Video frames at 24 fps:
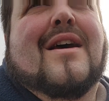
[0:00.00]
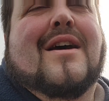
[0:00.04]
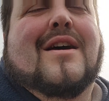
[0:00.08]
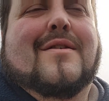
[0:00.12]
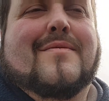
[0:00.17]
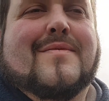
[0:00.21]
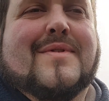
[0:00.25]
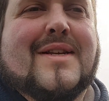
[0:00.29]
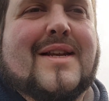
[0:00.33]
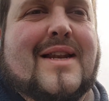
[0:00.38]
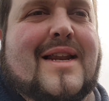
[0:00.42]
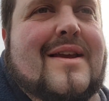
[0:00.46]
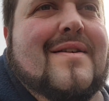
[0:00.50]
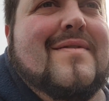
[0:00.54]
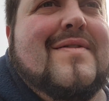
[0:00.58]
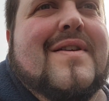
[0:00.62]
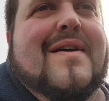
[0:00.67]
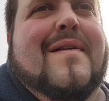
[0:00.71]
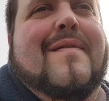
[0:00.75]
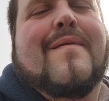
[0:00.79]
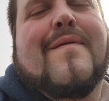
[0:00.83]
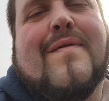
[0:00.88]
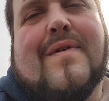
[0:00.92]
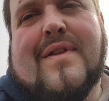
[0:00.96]
to leave
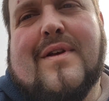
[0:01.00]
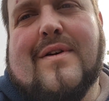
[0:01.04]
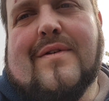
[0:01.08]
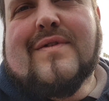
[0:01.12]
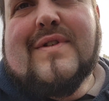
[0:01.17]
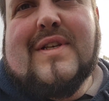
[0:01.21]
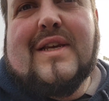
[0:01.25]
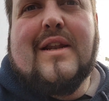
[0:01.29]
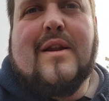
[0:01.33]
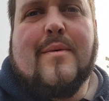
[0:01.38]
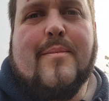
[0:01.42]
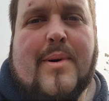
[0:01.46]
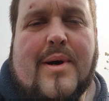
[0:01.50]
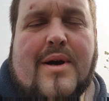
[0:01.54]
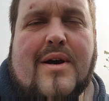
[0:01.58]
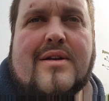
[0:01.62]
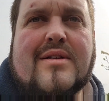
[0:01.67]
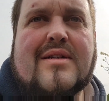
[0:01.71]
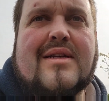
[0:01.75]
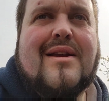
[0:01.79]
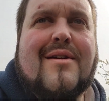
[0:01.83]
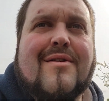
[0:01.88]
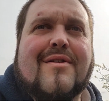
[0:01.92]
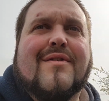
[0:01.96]
some for obviously the
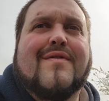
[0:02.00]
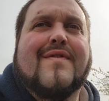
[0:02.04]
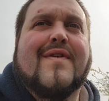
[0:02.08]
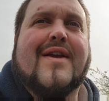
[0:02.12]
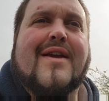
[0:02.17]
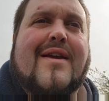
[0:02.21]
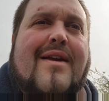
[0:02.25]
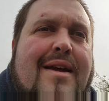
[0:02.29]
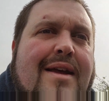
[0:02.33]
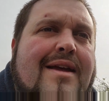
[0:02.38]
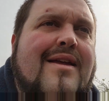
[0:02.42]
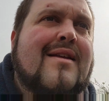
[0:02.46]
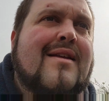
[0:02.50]
birds and everything.